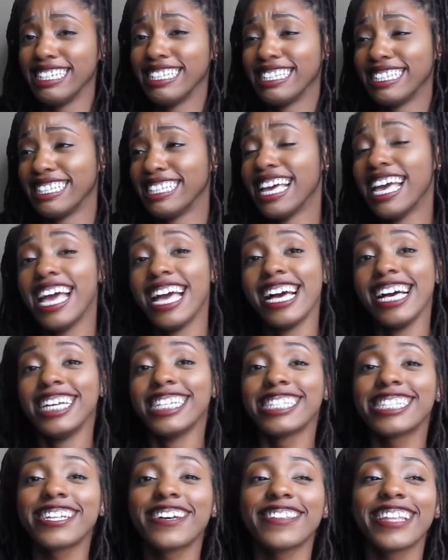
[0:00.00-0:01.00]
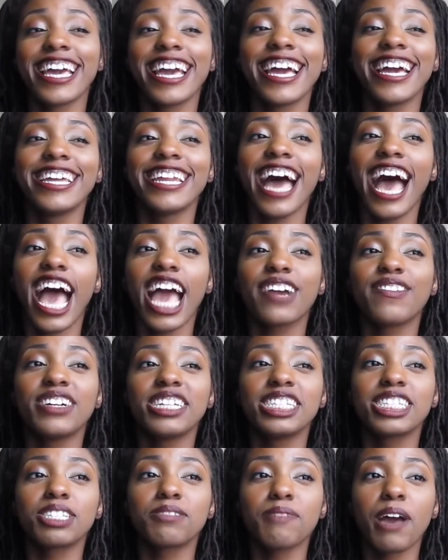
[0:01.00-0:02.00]
So then I
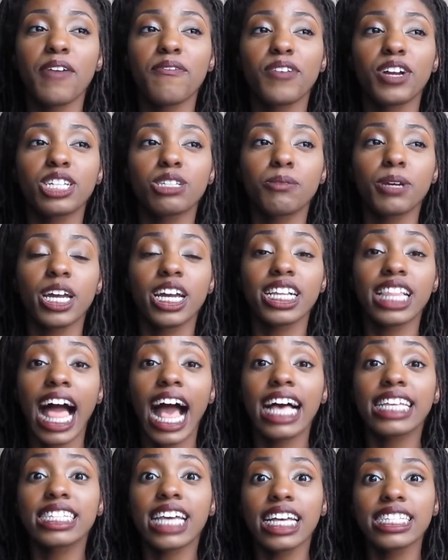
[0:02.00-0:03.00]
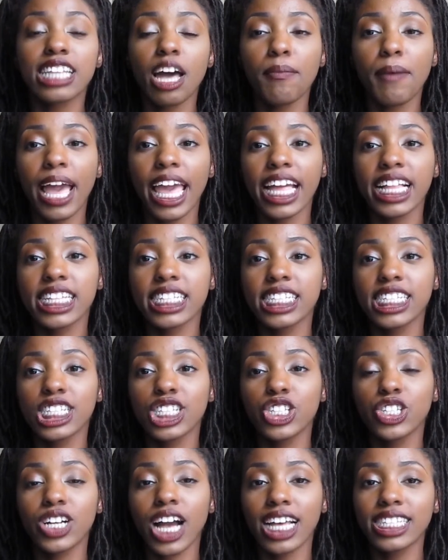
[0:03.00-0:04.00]
went to my first period class, cussed out my English
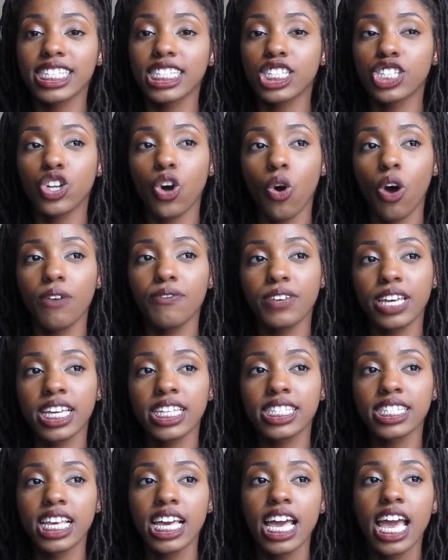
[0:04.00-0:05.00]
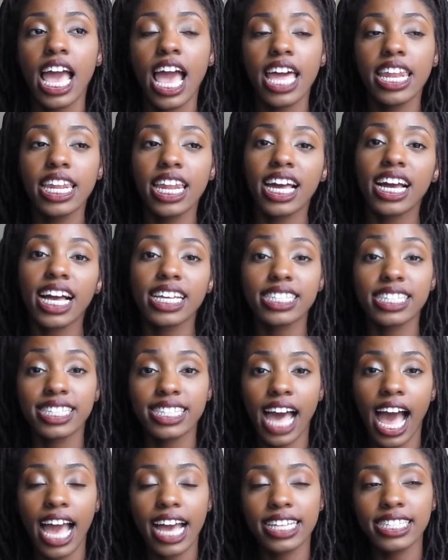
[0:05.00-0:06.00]
teacher, got sent to the office, and then I got sent to
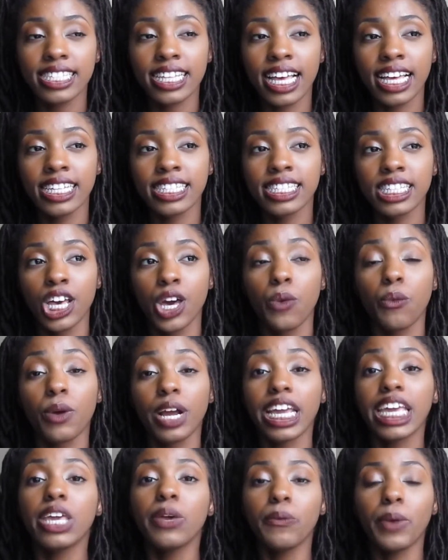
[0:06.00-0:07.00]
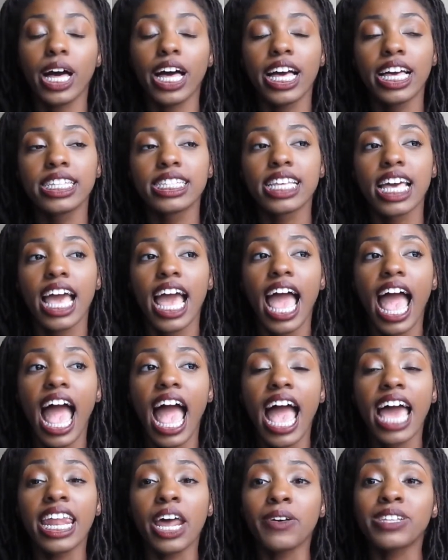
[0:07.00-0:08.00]
I S S where he was,
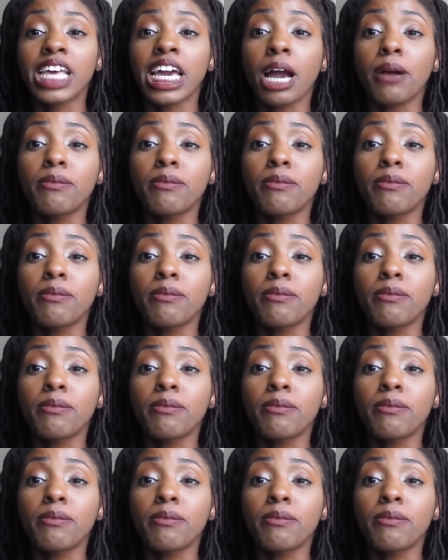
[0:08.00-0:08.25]
and I was like, I'm